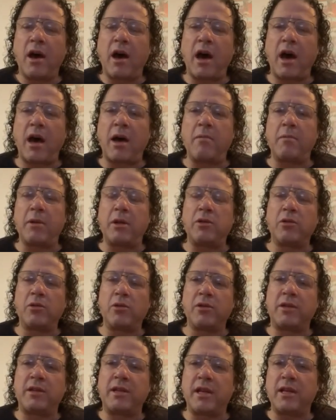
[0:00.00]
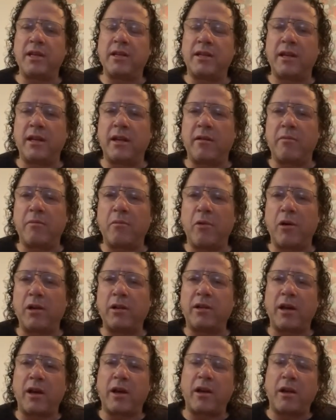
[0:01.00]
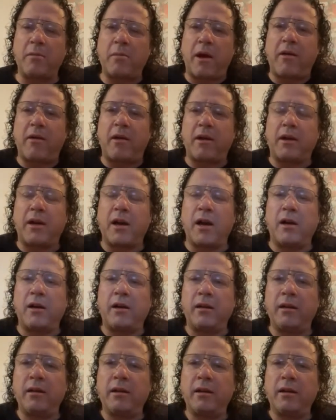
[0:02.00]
I'm a dual citizen of Malta and America.